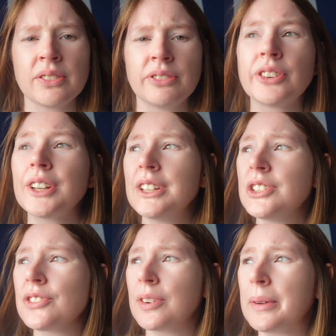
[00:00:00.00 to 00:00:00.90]

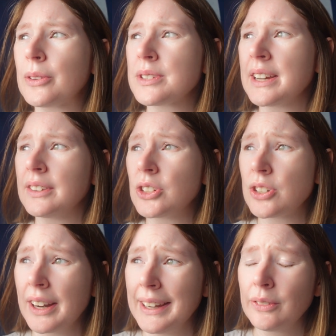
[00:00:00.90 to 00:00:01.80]
footage from outside the
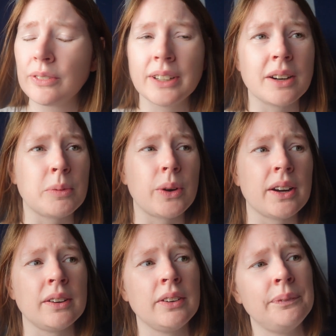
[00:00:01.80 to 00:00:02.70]
train. We are more